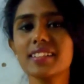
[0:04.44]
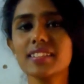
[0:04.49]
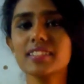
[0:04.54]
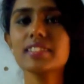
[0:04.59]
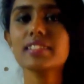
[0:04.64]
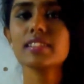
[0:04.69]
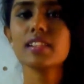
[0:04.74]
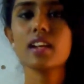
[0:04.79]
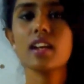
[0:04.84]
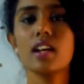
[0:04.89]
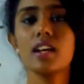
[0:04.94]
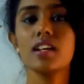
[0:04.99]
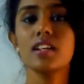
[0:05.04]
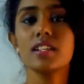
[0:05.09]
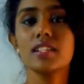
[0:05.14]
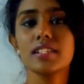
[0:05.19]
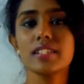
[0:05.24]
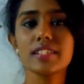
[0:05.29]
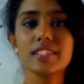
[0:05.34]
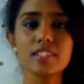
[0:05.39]
girls
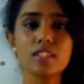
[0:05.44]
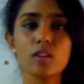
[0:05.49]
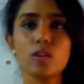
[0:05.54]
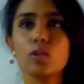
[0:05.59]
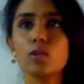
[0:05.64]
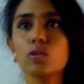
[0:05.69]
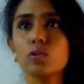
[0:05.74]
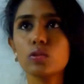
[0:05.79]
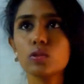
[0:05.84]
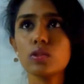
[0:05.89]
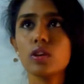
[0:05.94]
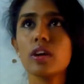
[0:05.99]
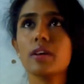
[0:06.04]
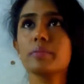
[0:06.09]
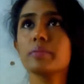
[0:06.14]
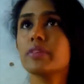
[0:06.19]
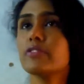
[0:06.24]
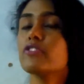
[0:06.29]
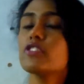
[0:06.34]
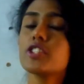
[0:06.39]
so
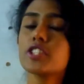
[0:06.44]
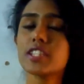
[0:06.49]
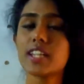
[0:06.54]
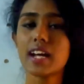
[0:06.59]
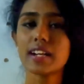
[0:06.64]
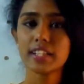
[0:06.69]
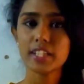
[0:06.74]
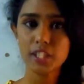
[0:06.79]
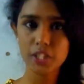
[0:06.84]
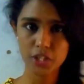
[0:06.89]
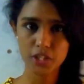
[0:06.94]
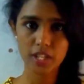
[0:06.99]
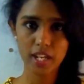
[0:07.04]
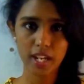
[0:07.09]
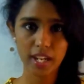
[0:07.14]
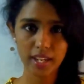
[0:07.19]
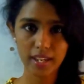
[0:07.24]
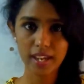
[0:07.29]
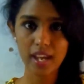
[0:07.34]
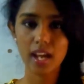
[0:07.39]
before starting
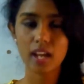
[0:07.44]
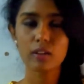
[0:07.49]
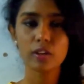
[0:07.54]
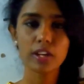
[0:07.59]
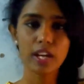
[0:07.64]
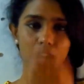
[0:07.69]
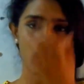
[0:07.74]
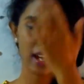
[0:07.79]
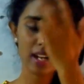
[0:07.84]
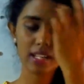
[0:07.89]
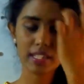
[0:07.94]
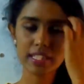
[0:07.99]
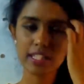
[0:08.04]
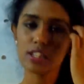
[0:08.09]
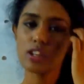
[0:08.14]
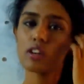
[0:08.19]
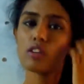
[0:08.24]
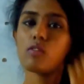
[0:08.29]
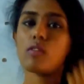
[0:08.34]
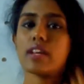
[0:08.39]
today I want to
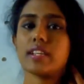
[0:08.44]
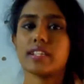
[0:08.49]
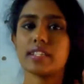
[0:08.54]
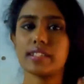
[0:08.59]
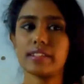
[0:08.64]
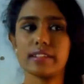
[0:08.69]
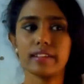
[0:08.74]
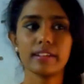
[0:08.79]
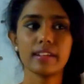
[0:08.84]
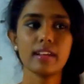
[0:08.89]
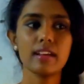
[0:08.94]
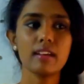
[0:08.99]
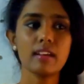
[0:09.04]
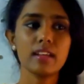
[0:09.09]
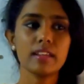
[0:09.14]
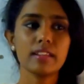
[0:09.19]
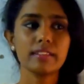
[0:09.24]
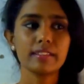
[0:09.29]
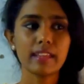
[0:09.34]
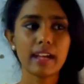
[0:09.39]
ask you a question
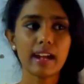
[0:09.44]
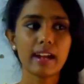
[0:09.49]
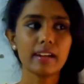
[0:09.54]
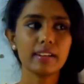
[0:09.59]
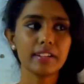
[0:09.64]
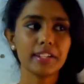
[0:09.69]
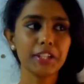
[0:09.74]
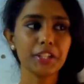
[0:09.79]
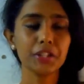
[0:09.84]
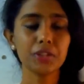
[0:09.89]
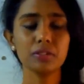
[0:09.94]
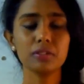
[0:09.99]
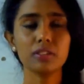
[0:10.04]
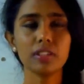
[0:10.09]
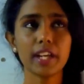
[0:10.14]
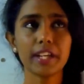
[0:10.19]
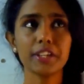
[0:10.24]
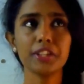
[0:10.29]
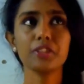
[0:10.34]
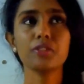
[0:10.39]
that you
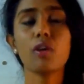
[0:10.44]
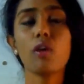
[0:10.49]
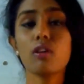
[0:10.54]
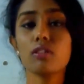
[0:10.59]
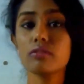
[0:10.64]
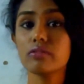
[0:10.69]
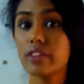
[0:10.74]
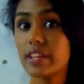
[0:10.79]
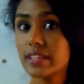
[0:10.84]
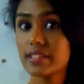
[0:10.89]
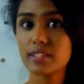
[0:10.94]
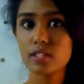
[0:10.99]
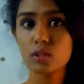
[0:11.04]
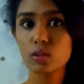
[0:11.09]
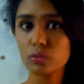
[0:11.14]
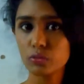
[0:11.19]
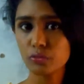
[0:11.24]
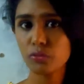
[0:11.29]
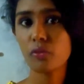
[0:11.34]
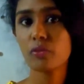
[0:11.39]
like you always
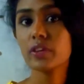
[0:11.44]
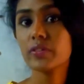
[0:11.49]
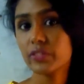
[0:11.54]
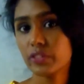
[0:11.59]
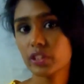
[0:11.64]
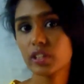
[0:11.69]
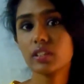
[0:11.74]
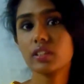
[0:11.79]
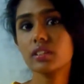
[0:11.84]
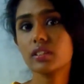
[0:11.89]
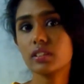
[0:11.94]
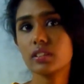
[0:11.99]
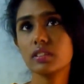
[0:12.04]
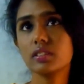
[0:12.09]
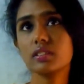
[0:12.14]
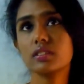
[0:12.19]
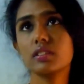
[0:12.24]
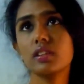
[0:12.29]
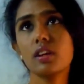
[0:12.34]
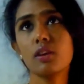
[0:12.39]
look forward for
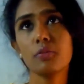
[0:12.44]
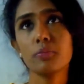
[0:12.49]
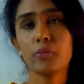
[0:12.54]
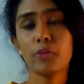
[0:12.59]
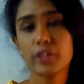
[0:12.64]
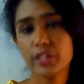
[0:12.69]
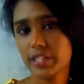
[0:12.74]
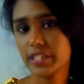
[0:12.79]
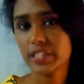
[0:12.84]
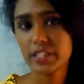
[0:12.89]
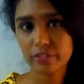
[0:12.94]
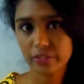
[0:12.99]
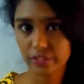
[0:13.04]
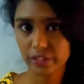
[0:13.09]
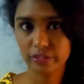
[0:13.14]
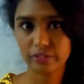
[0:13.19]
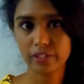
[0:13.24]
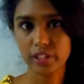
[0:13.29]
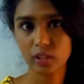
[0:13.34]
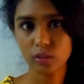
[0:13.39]
a positive
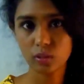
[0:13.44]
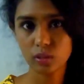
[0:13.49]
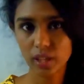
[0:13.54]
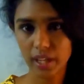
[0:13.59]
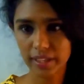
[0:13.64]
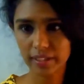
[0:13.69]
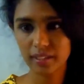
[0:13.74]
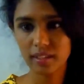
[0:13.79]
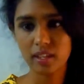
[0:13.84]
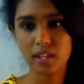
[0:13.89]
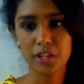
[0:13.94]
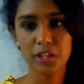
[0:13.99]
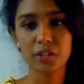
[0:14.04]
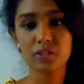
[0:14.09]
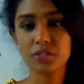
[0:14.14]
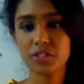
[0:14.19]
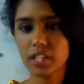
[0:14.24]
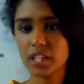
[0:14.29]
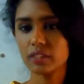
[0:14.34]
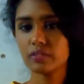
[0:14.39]
review like
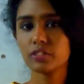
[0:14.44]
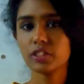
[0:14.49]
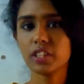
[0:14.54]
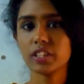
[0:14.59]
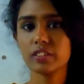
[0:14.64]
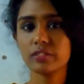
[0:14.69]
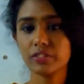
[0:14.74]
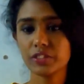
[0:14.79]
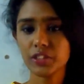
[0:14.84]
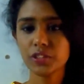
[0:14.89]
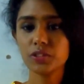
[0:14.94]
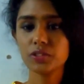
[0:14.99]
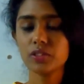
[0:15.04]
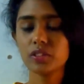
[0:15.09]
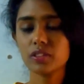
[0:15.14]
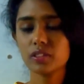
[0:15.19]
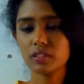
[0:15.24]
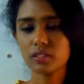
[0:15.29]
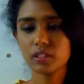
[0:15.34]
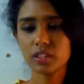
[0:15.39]
you check for the review
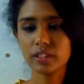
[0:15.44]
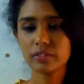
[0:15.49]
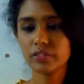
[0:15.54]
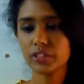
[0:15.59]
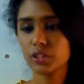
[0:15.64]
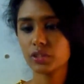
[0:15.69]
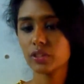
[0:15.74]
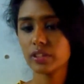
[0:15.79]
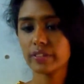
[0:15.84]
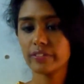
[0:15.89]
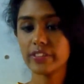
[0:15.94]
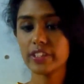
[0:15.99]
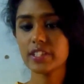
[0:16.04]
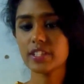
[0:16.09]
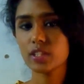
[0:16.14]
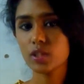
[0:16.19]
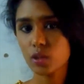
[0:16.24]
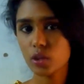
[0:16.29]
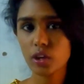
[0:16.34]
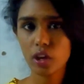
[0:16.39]
uh, review if
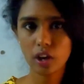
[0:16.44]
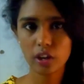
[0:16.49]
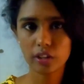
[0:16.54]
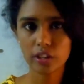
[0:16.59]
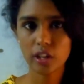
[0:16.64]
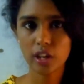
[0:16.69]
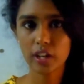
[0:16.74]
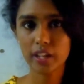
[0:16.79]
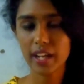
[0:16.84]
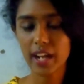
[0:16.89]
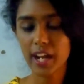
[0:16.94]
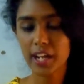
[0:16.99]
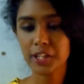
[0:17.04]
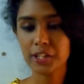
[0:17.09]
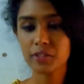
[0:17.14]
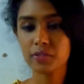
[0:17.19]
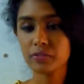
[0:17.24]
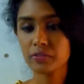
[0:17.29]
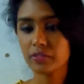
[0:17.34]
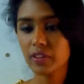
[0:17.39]
it's good or not
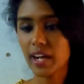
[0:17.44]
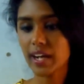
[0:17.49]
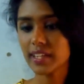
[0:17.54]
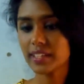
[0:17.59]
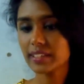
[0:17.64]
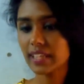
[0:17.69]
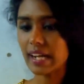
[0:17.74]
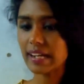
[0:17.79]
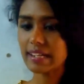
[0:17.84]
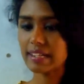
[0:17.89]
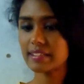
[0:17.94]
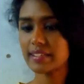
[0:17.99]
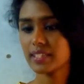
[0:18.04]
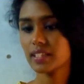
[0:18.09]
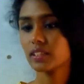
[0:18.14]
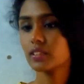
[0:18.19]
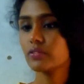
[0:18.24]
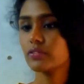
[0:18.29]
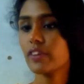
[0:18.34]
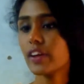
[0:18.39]
and you find that
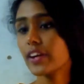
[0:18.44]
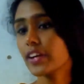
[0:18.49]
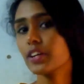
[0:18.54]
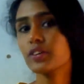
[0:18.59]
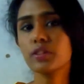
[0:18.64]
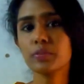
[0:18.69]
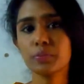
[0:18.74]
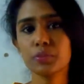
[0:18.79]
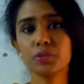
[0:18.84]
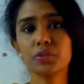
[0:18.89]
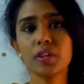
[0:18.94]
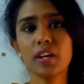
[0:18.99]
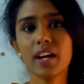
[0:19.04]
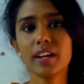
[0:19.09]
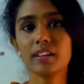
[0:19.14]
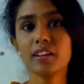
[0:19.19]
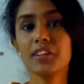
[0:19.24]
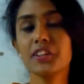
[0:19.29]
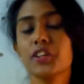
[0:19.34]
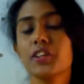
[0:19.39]
it's a very good
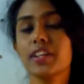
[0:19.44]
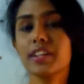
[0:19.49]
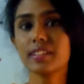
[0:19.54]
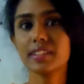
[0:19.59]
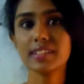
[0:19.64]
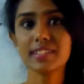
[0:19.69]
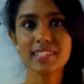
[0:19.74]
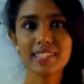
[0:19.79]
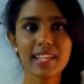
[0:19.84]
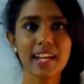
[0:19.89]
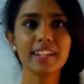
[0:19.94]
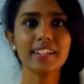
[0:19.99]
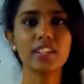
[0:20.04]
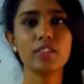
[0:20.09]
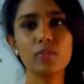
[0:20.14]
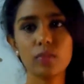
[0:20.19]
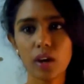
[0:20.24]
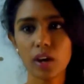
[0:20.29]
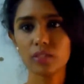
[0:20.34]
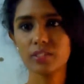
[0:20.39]
product and you get
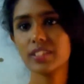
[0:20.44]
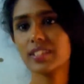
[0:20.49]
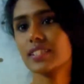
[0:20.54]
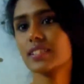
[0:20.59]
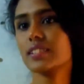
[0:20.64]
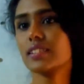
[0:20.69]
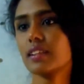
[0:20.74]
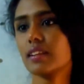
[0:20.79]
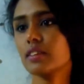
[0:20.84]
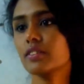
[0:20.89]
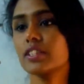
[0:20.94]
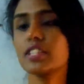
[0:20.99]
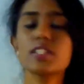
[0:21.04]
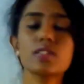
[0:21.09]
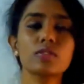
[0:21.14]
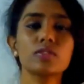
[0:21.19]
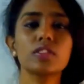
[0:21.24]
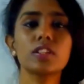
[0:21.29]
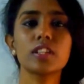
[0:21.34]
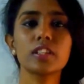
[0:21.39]
excited wow this uh,
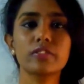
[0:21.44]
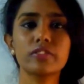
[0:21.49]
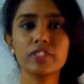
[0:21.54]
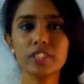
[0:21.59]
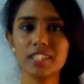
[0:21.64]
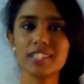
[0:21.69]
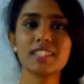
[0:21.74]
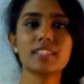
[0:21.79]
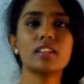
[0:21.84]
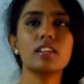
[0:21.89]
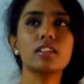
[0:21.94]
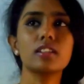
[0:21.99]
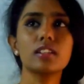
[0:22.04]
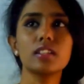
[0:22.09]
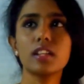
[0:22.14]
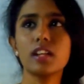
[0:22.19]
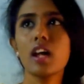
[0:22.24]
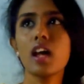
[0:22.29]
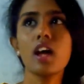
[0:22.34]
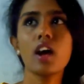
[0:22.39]
this worked for this
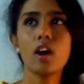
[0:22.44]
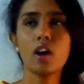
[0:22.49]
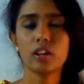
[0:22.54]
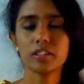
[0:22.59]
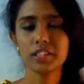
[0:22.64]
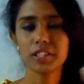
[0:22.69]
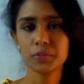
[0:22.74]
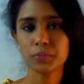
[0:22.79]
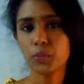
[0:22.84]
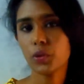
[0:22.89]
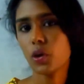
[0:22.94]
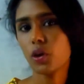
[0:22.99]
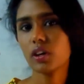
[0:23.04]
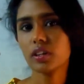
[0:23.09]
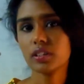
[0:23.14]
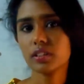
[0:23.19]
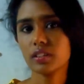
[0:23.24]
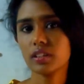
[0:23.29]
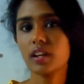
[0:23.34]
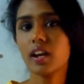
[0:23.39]
girl or this
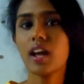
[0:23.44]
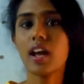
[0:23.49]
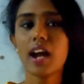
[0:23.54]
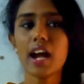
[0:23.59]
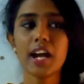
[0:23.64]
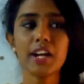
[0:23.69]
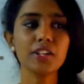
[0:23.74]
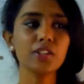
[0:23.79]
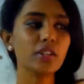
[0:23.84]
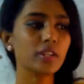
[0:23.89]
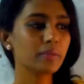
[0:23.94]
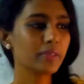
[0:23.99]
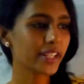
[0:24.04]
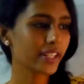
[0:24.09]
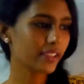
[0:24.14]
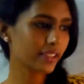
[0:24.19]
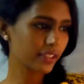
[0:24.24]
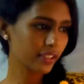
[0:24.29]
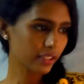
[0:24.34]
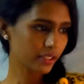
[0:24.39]
blogger and you
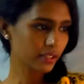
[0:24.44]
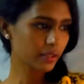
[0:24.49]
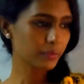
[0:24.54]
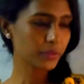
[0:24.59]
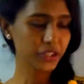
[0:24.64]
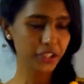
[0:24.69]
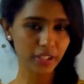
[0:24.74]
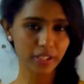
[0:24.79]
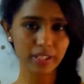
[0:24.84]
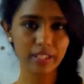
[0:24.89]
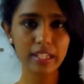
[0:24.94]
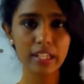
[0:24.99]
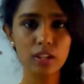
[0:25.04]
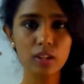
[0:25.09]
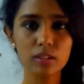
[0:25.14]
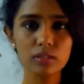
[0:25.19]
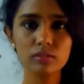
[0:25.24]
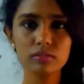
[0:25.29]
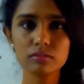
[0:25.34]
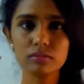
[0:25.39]
immediate, immediately
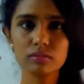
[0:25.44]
